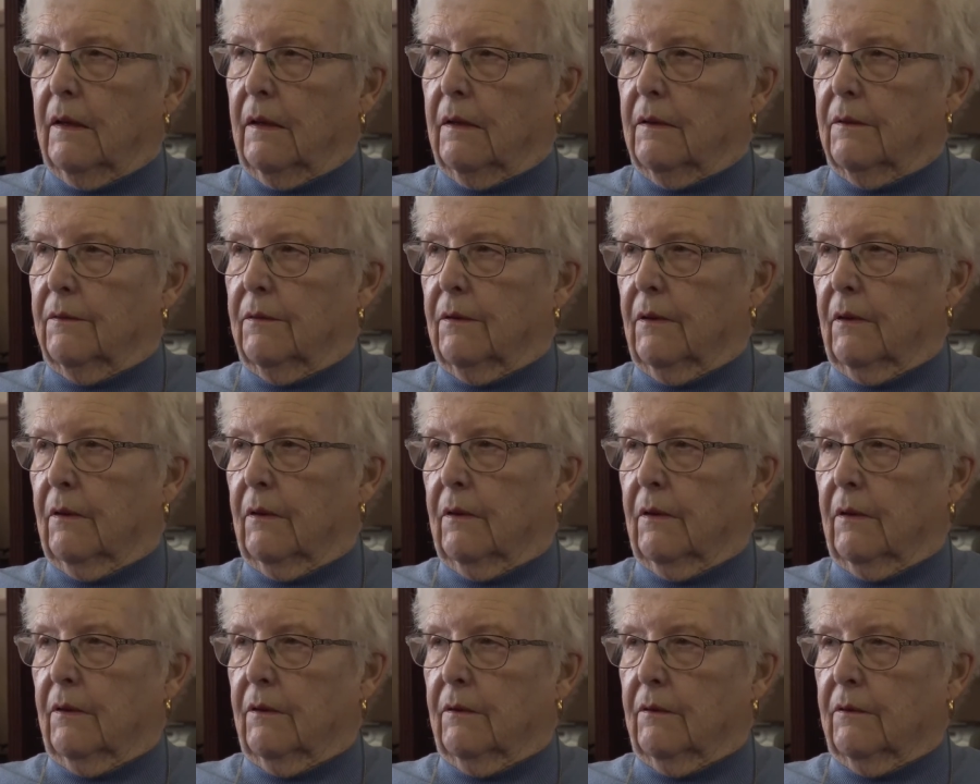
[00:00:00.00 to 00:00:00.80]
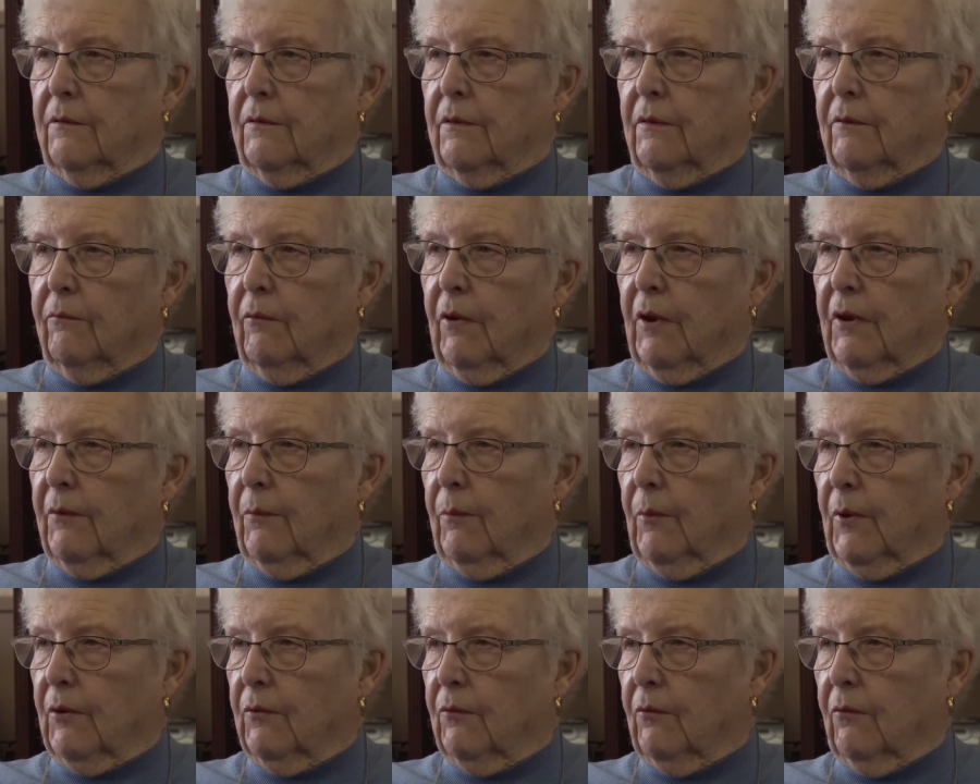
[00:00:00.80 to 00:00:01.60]
So she wants
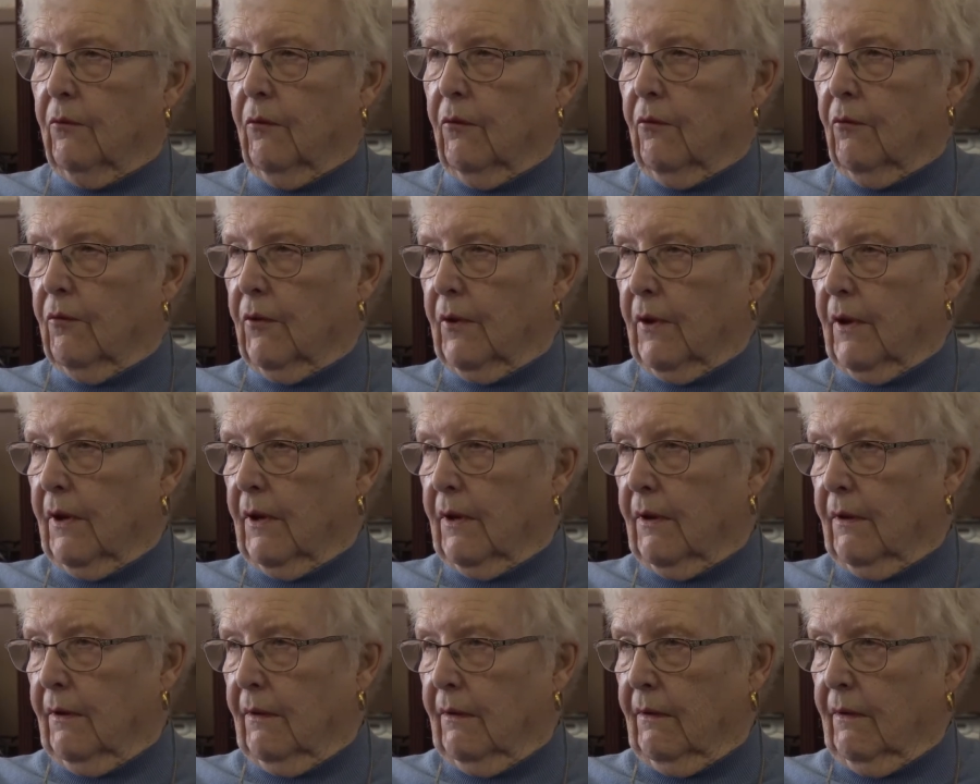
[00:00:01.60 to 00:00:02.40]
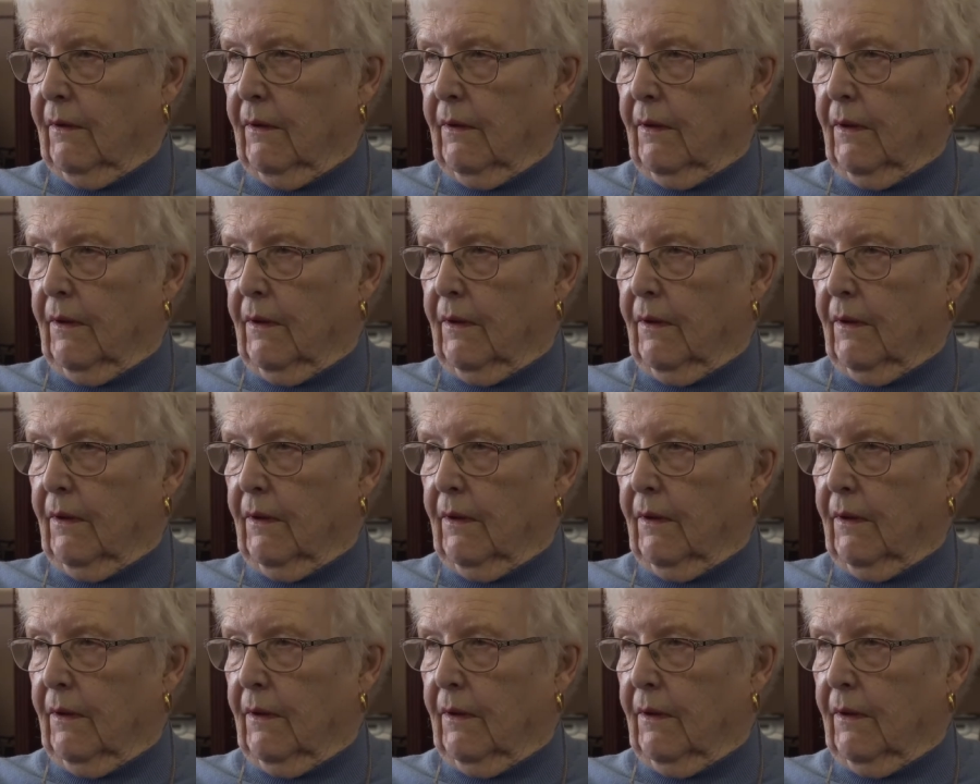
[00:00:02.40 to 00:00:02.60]
me to go there,